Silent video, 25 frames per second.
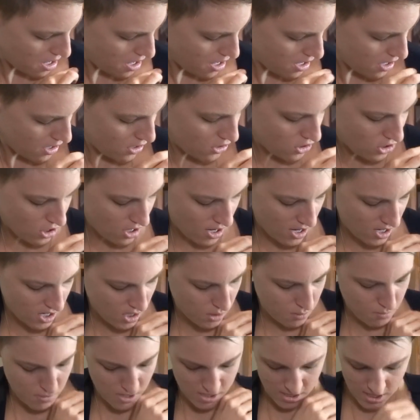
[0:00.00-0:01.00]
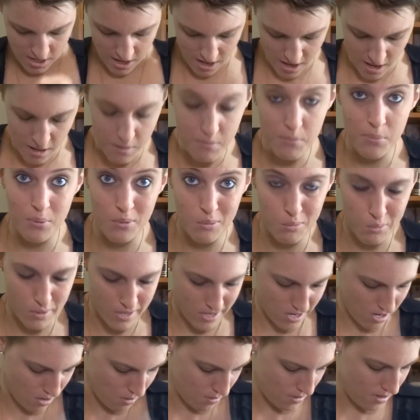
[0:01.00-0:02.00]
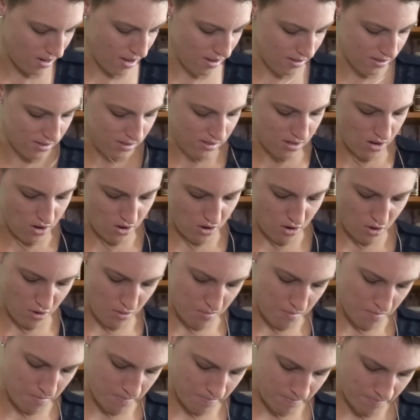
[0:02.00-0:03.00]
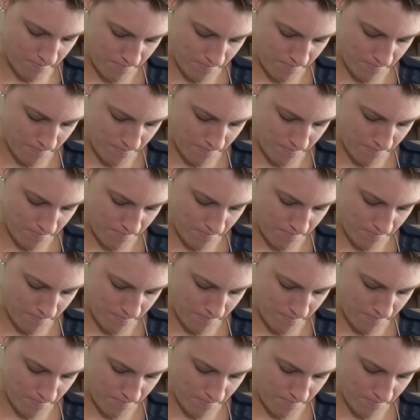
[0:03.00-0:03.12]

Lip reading: and change my tape when no one else is home.